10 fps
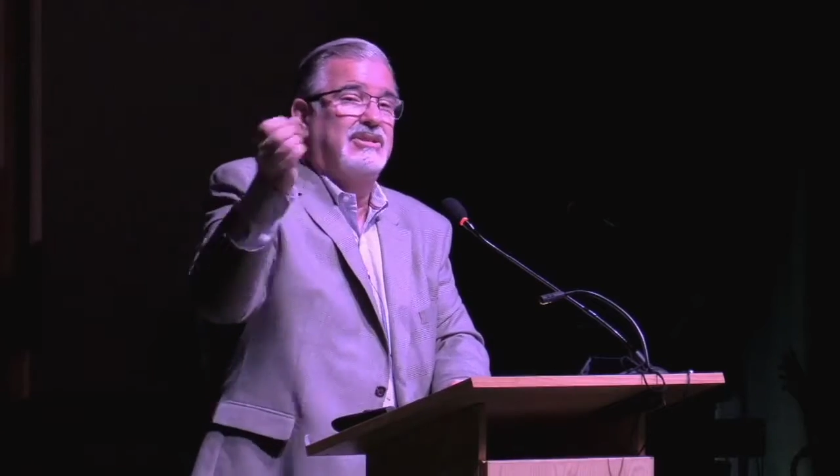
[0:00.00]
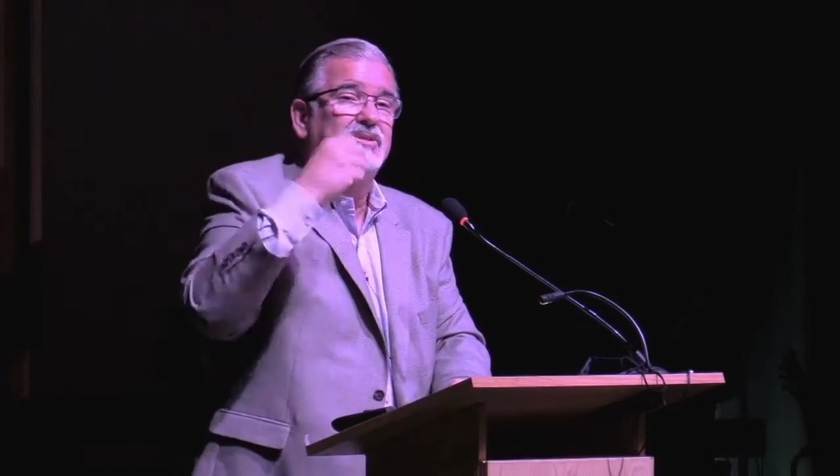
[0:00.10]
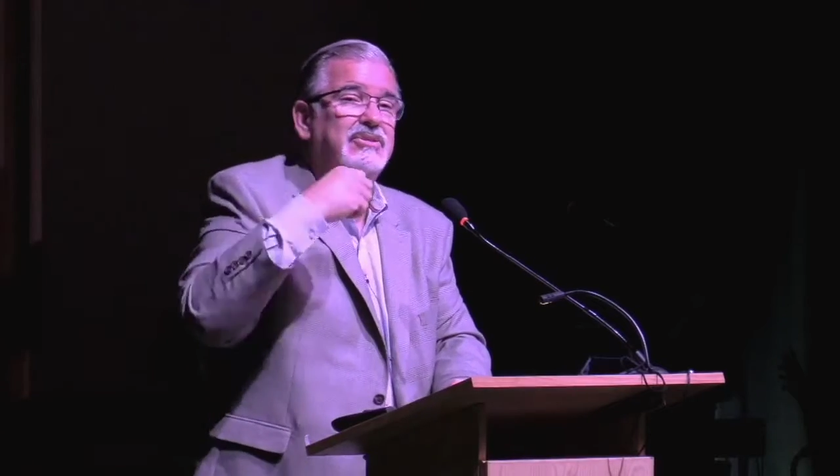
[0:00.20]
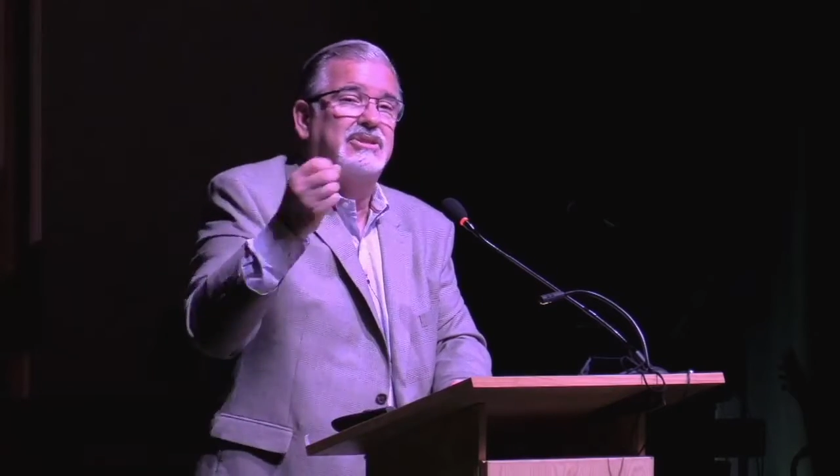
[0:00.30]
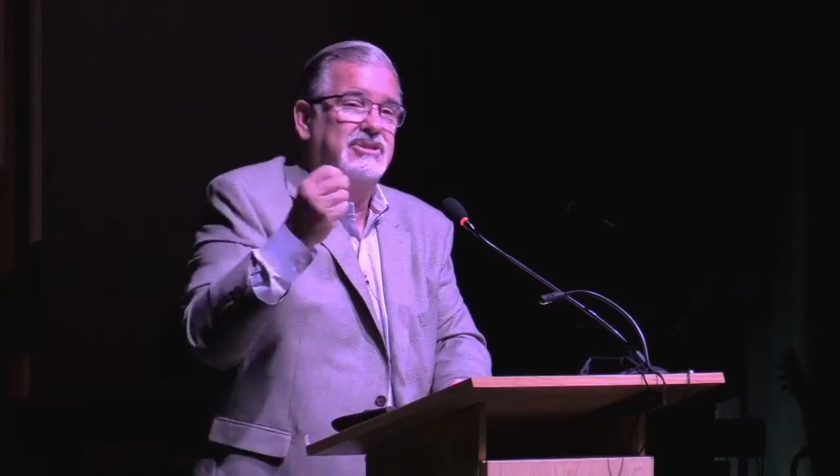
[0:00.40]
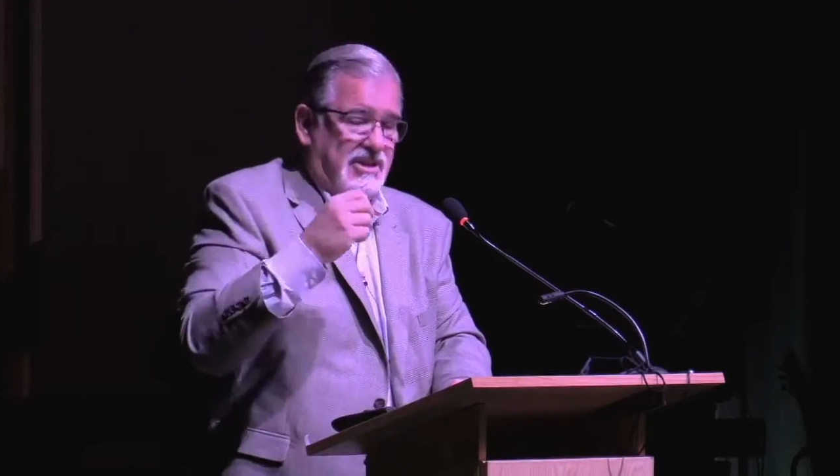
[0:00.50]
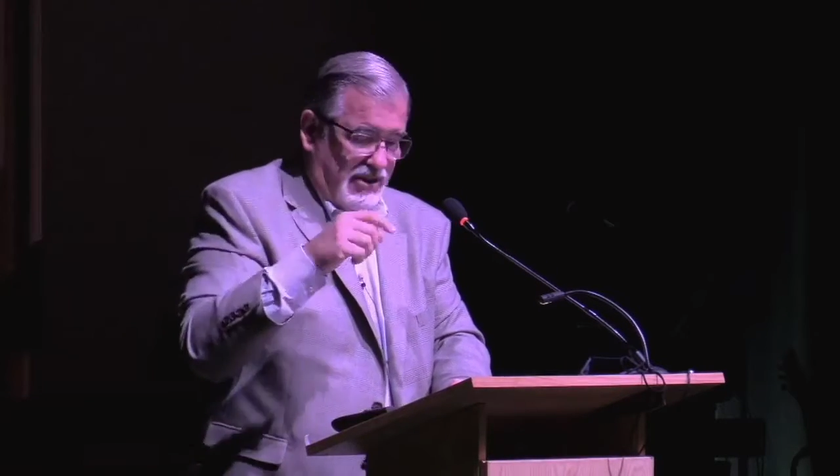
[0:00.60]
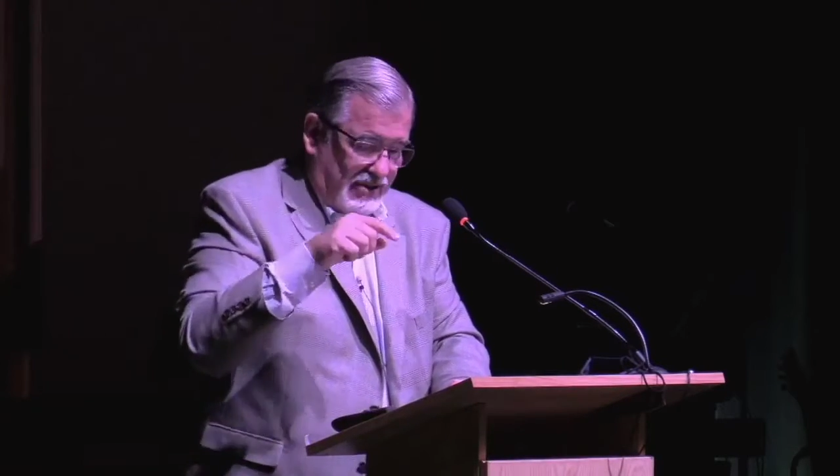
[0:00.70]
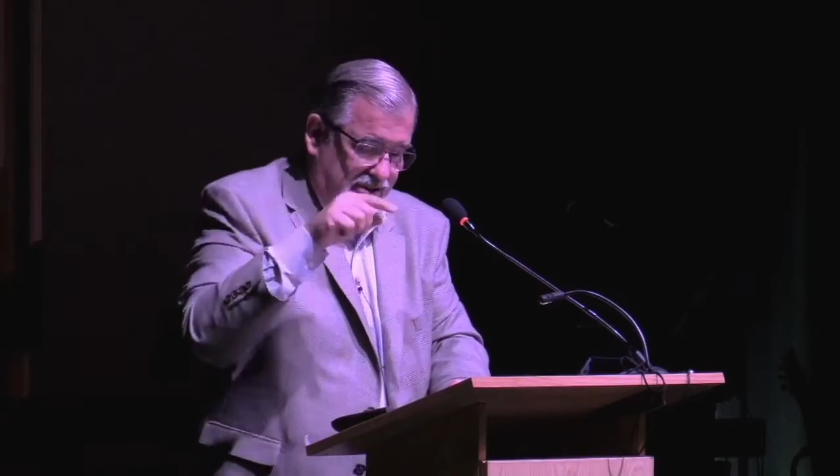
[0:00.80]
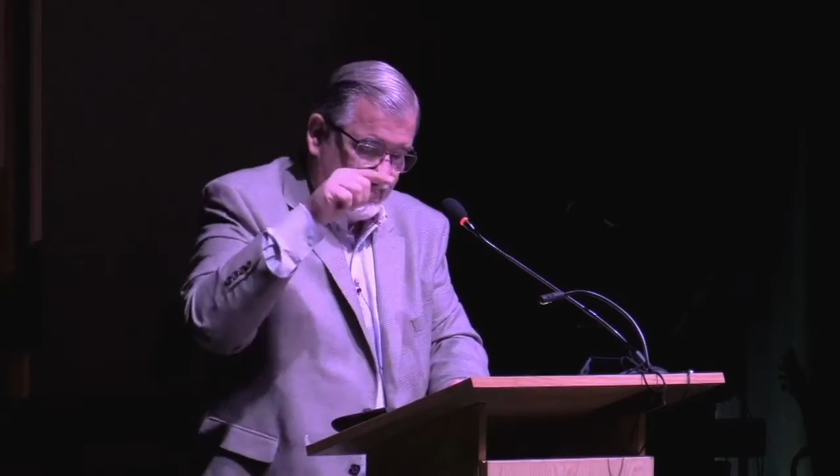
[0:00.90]
resolution
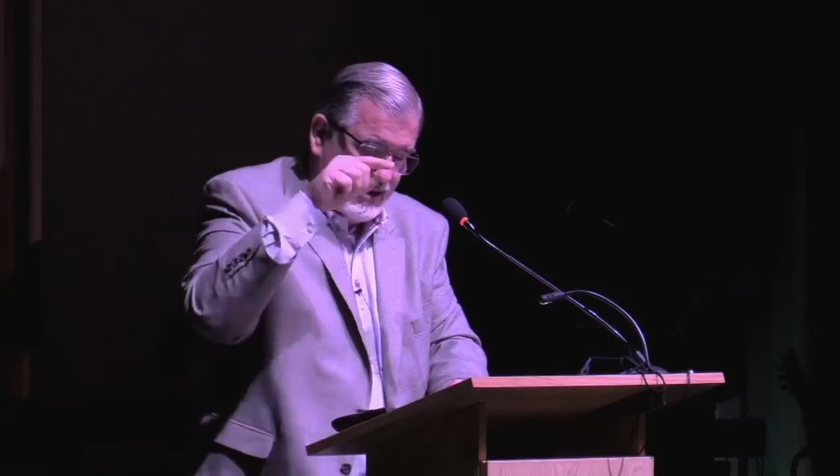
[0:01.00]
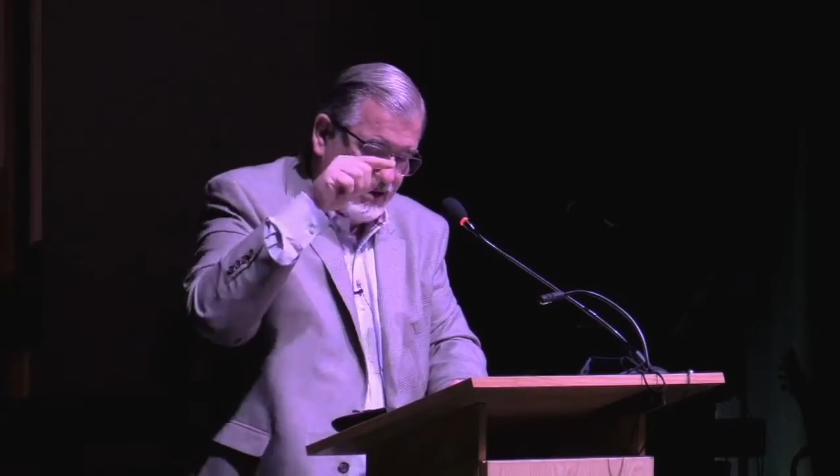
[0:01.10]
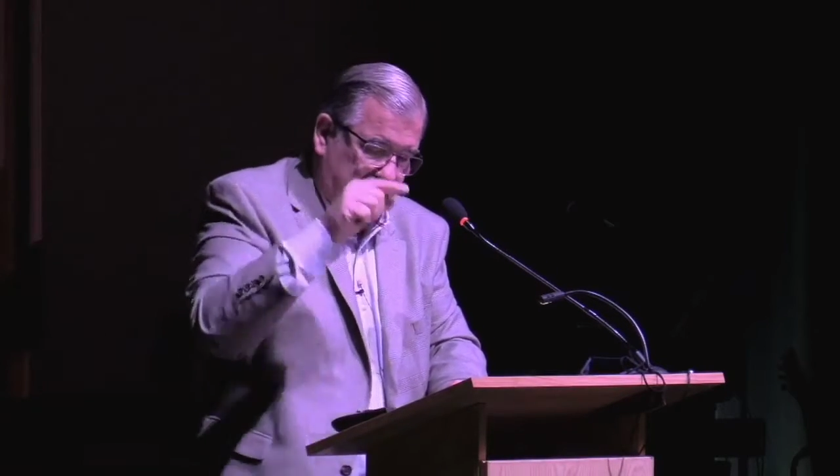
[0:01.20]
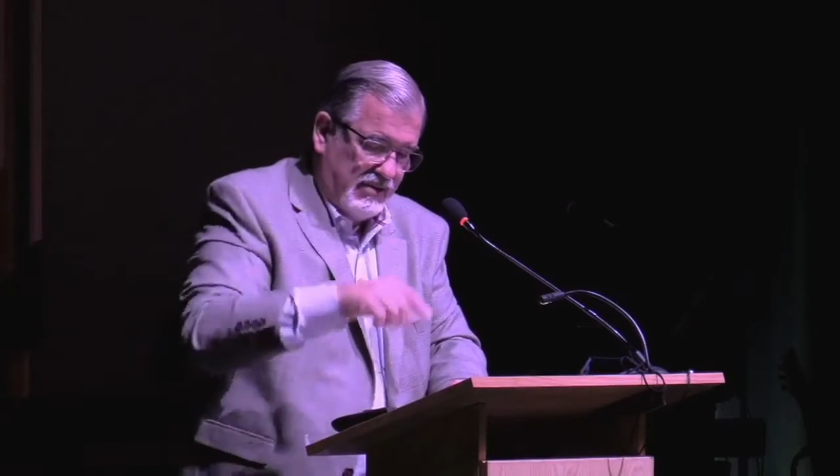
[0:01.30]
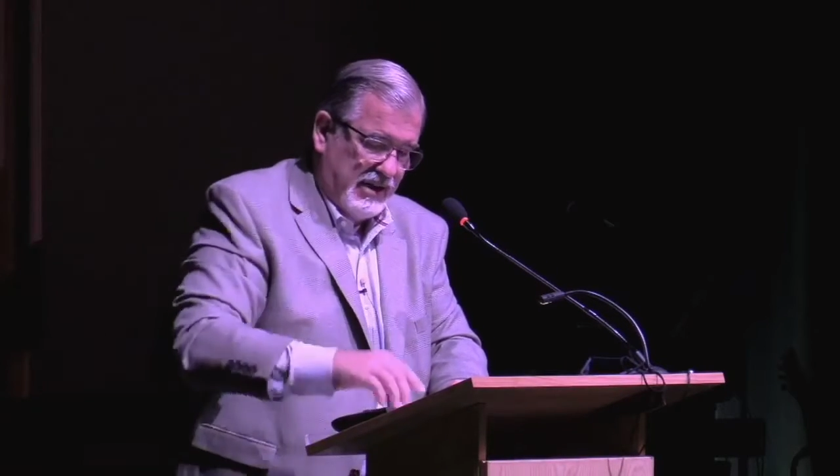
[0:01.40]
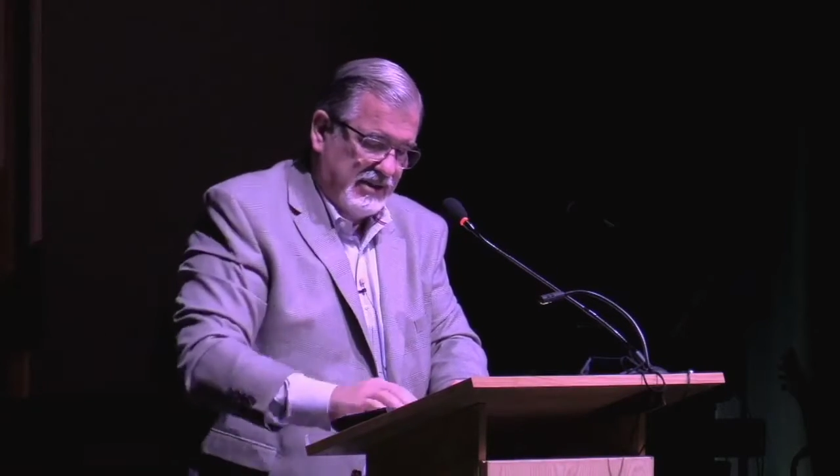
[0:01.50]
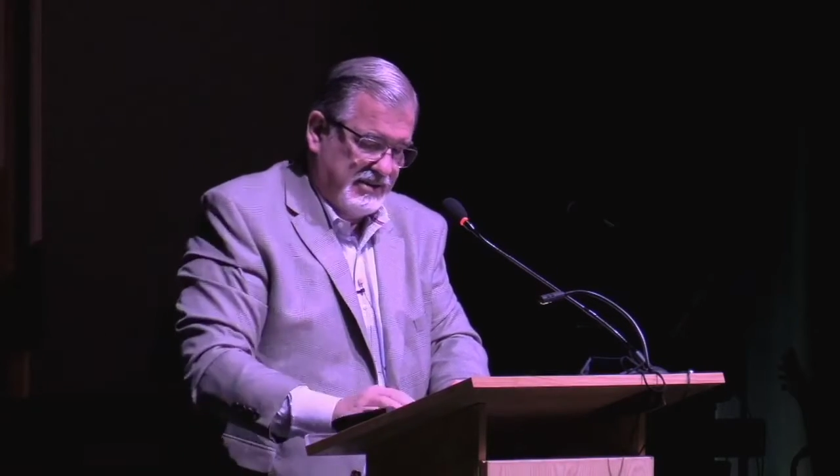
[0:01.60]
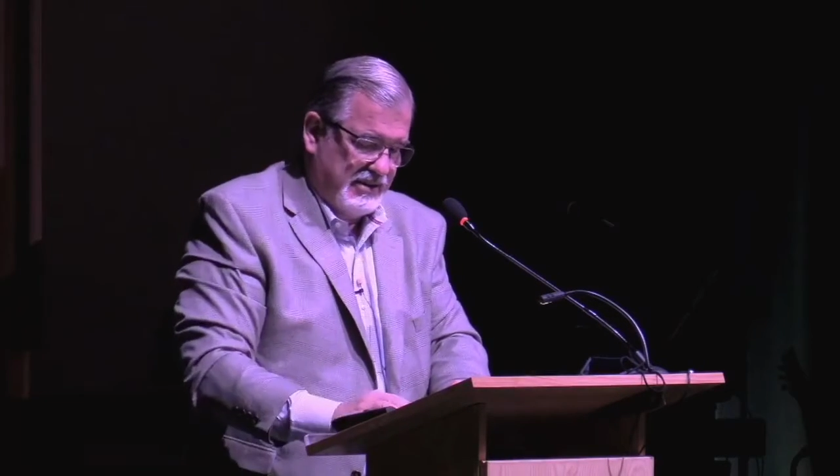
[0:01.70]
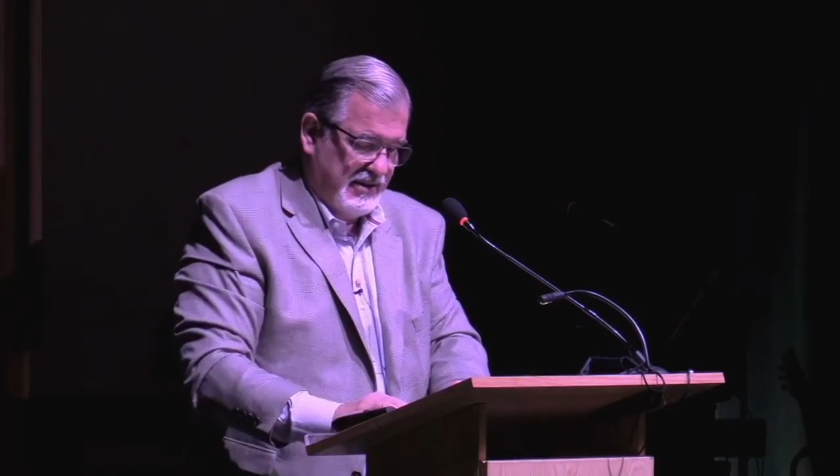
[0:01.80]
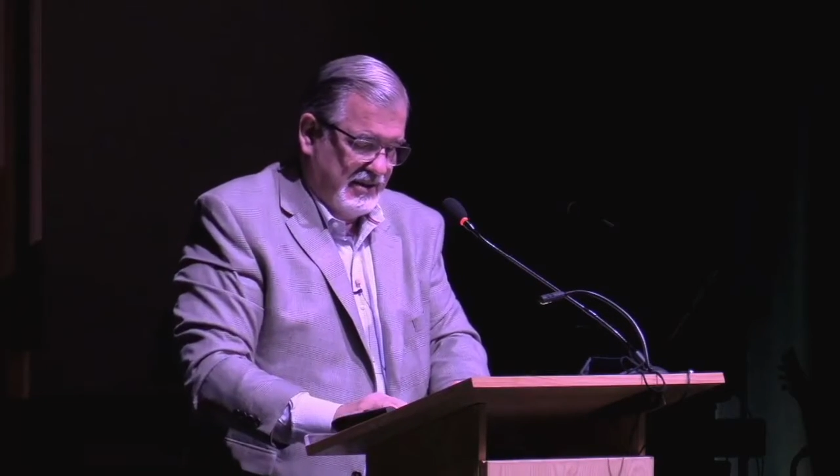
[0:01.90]
skills through
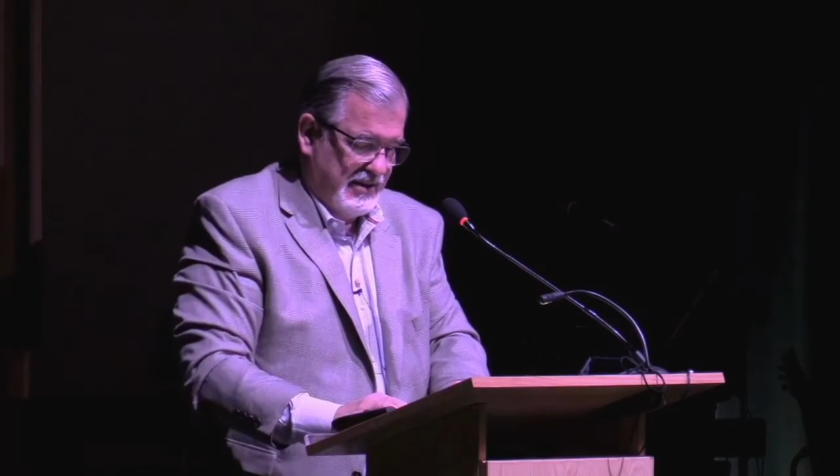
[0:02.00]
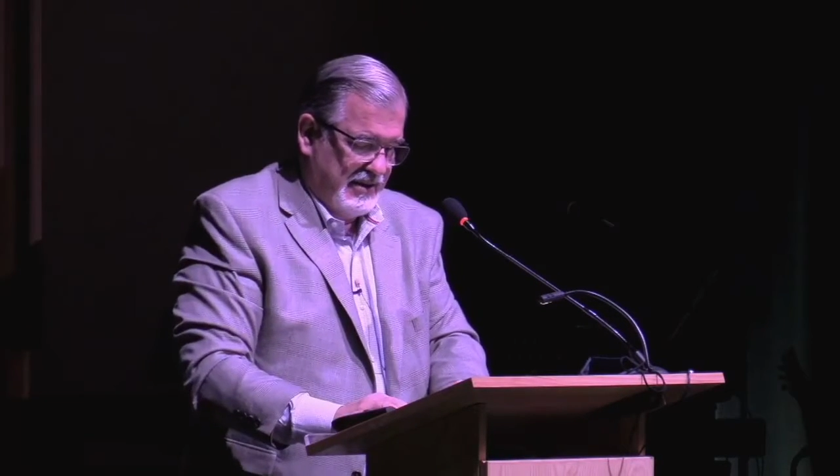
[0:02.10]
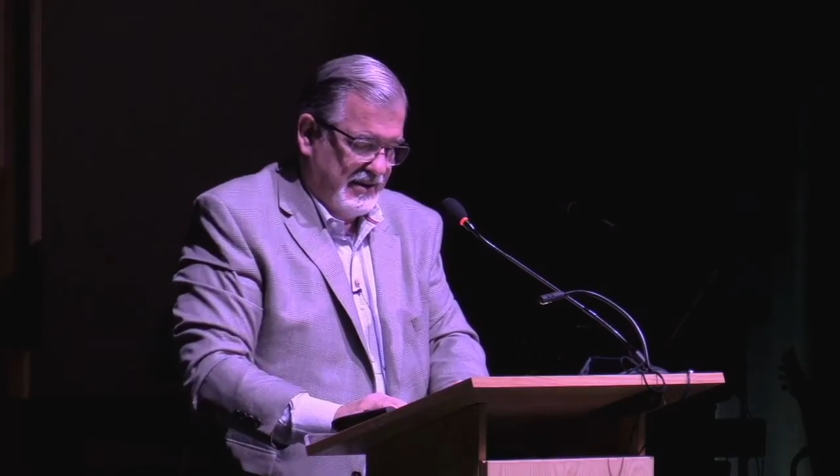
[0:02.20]
us.